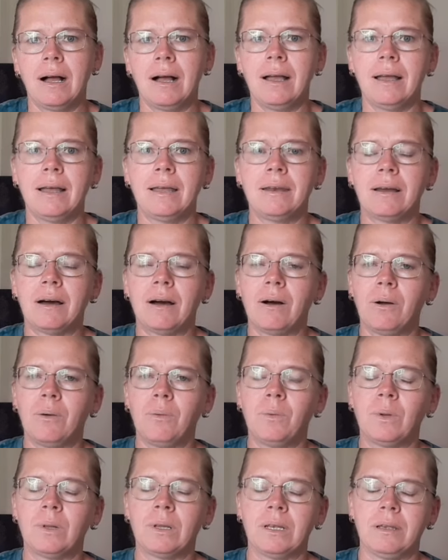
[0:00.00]
and I
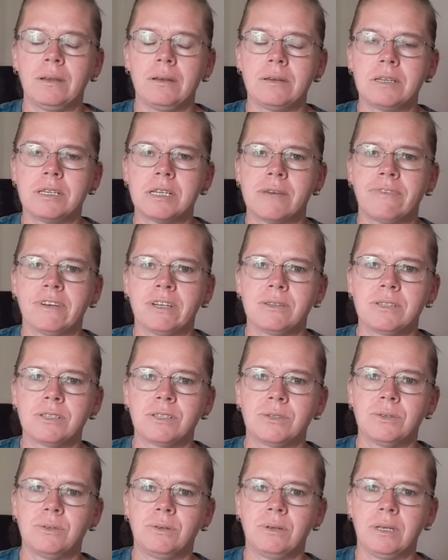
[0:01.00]
will endeavour
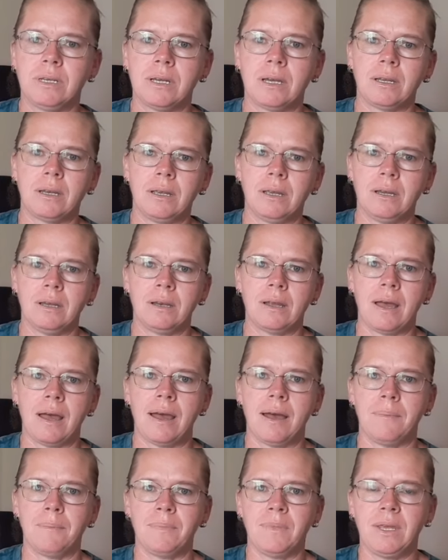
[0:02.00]
to get it
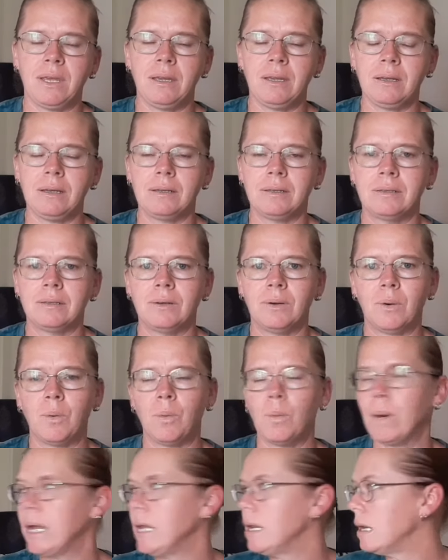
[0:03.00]
happening
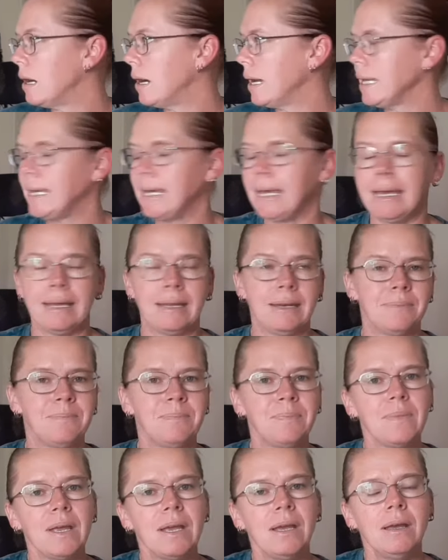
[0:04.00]
when I can.
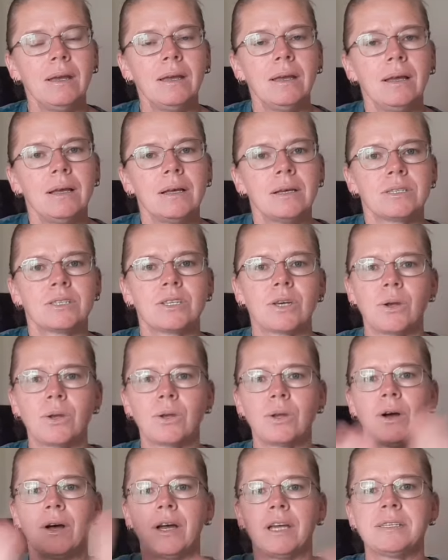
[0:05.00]
So
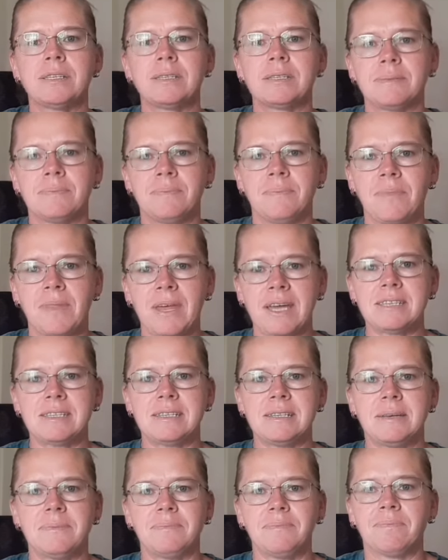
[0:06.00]
guys, that's
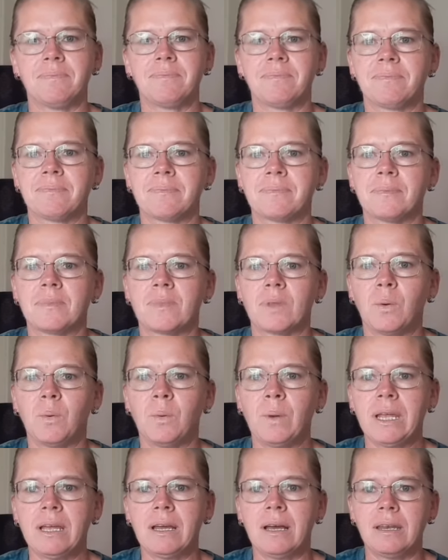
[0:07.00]
it.
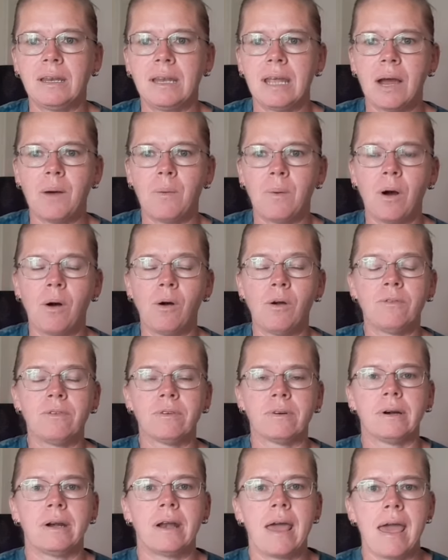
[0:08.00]
We are now
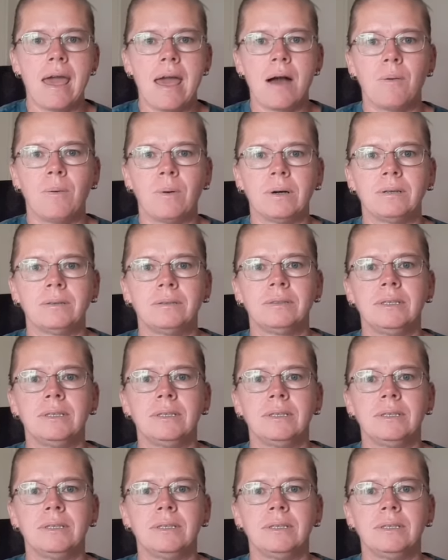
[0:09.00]
over an hour.